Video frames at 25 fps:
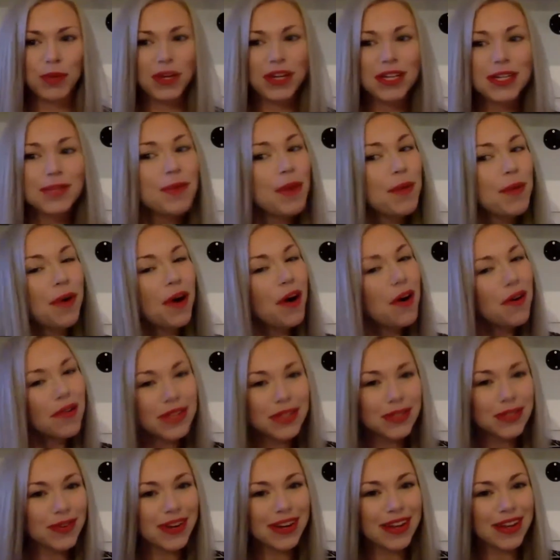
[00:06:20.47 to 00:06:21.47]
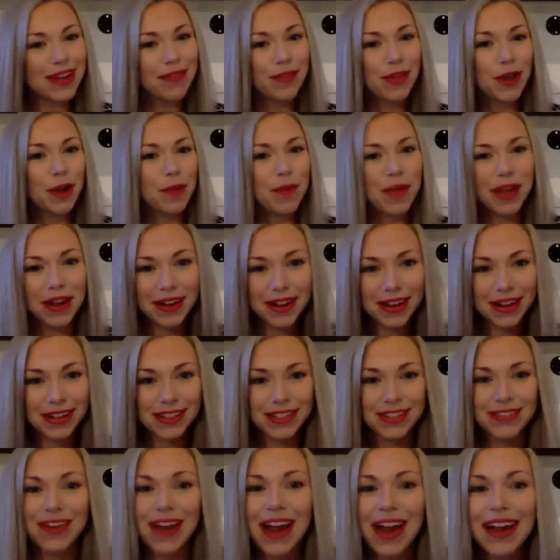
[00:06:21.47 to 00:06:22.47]
because people always want to give their
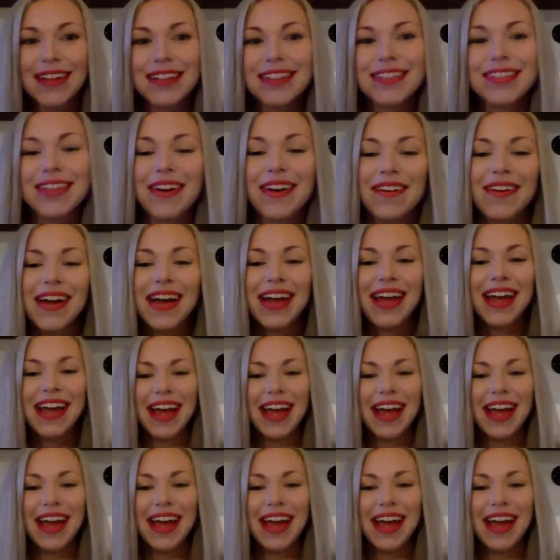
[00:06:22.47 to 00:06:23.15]
opinions, right? So